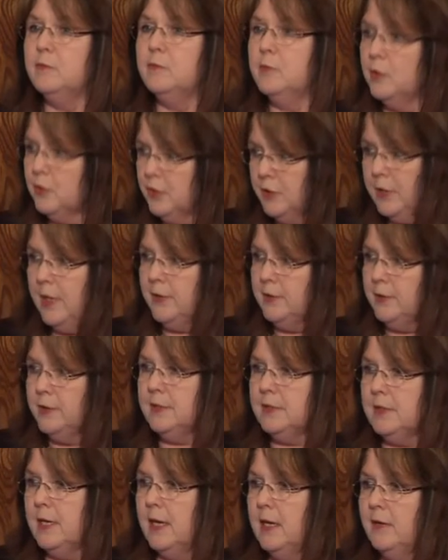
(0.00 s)
real
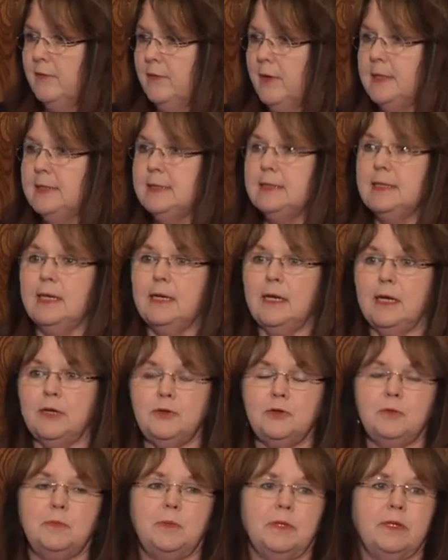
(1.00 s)
challenges ahead of us, and I
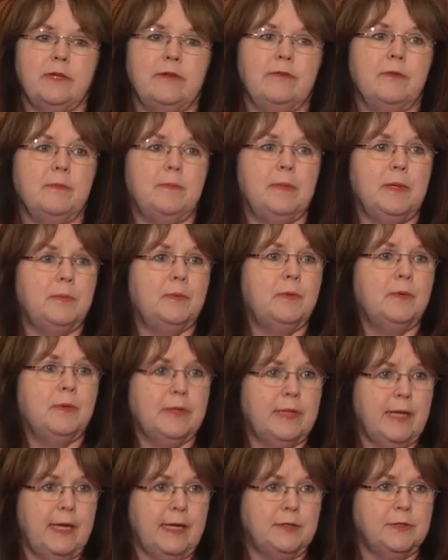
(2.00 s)
do believe that people
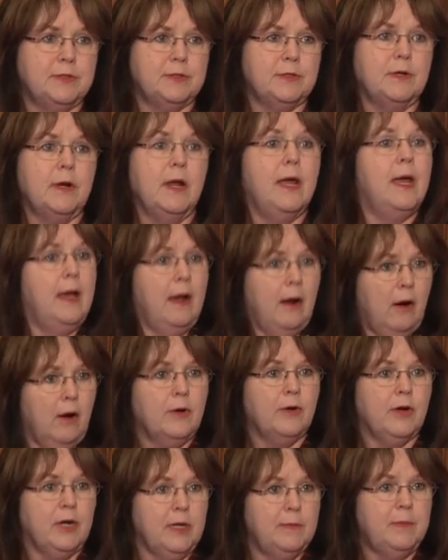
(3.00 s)
with cancer are
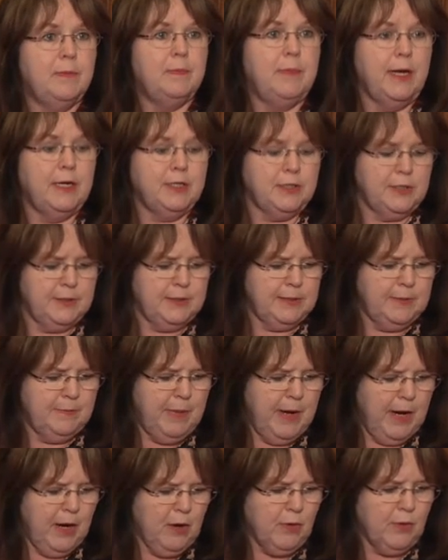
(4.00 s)
going to be patients in
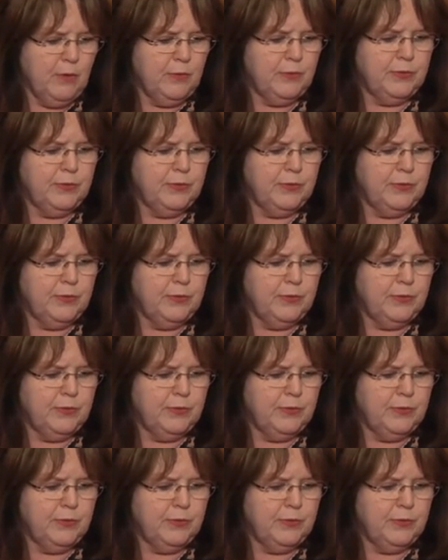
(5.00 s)
peril.